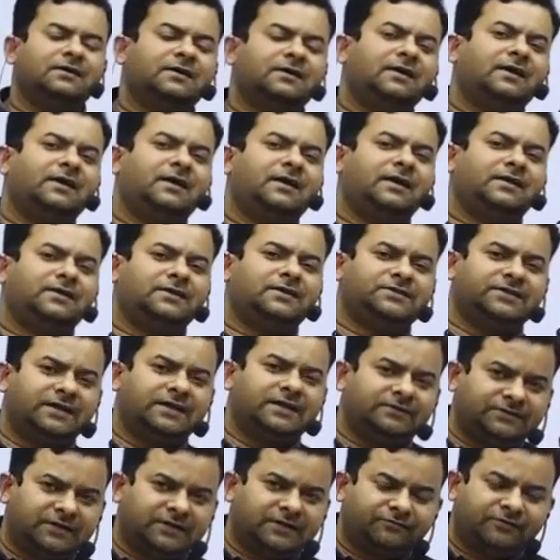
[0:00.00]
in the
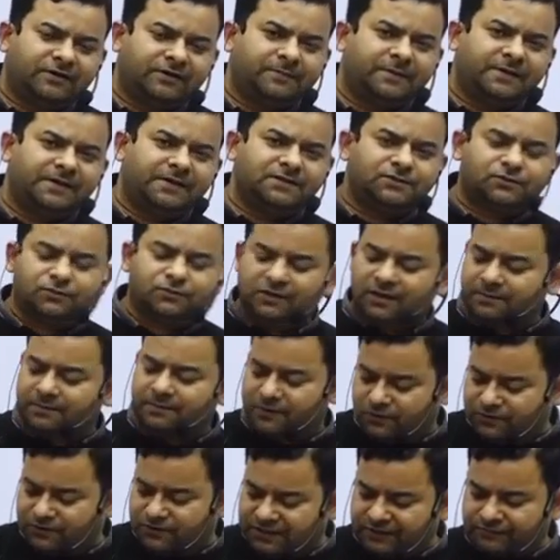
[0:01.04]
Jaffna Peninsula,
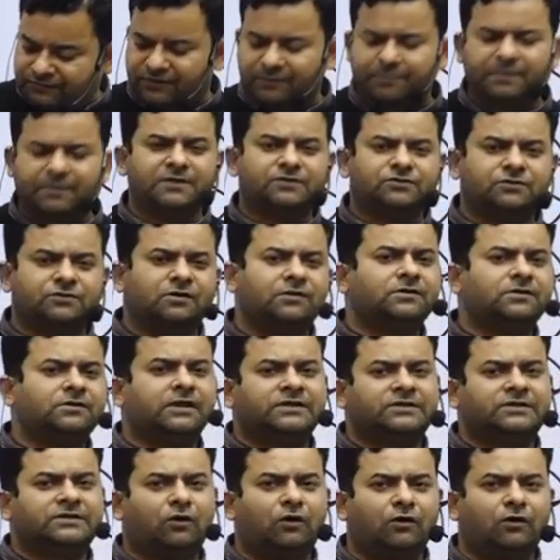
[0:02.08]
because Jaffna Peninsula
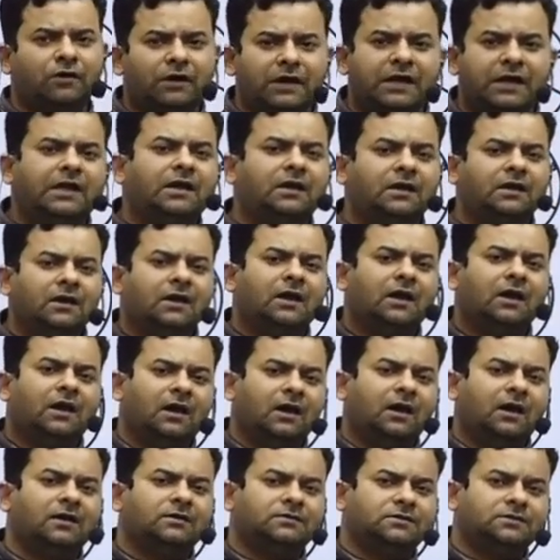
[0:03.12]
is already
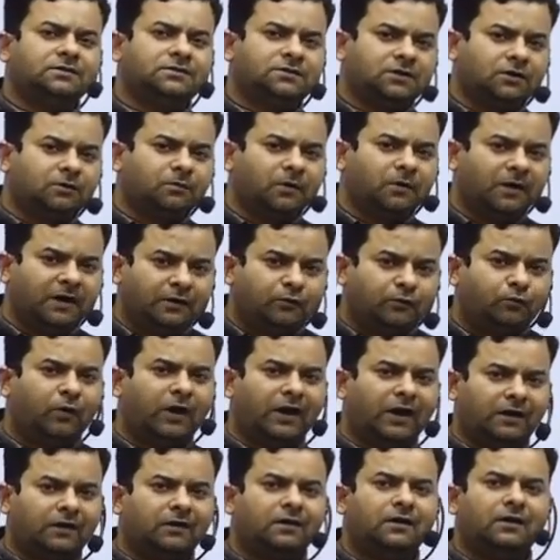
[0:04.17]
the turbulent
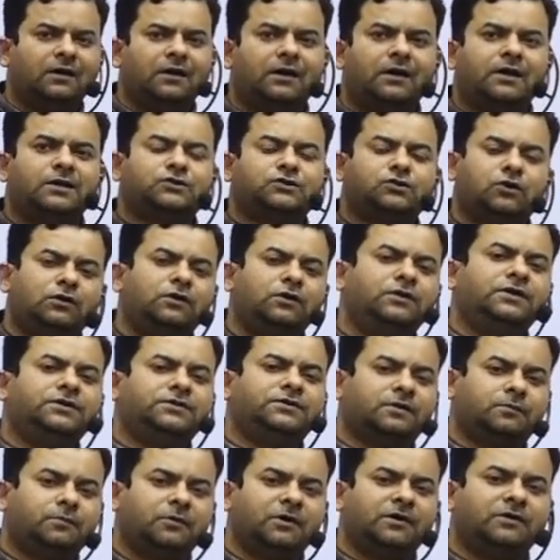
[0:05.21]
one. Is already
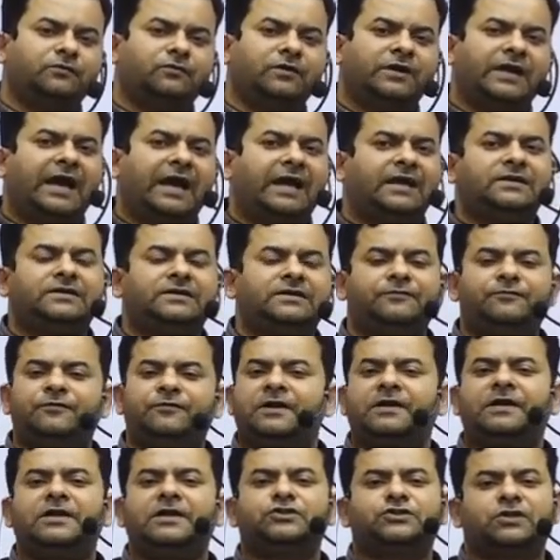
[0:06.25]
turbulent one, and
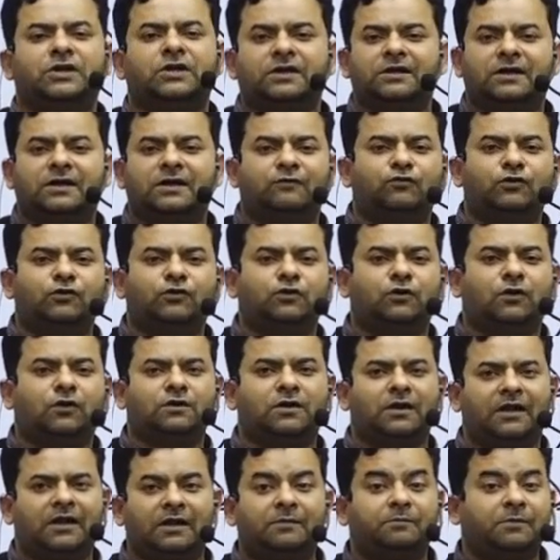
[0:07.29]
definitely Sri Lanka would not
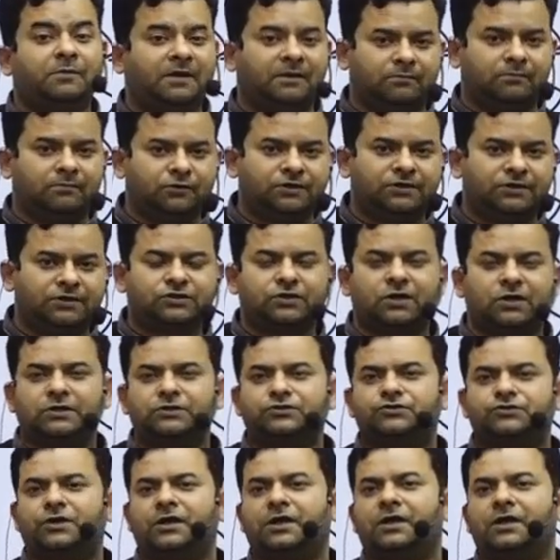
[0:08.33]
like, being a Buddhist
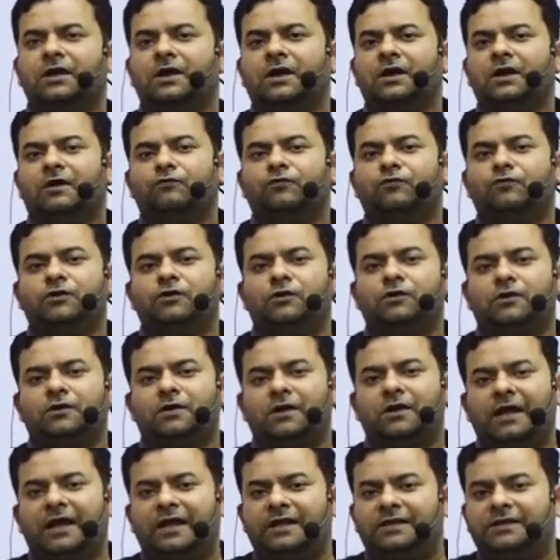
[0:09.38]
country, would not
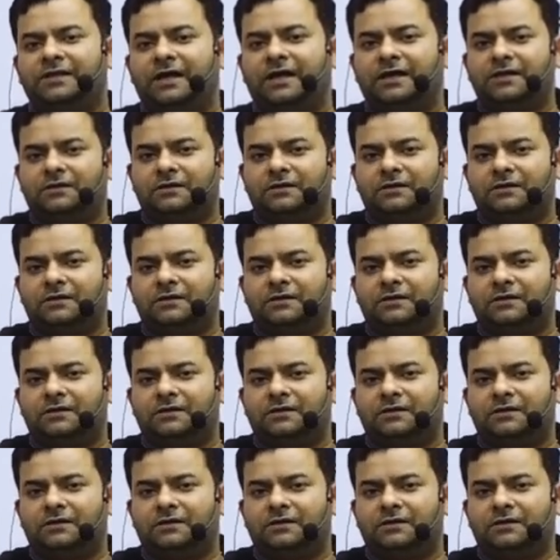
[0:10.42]
like that.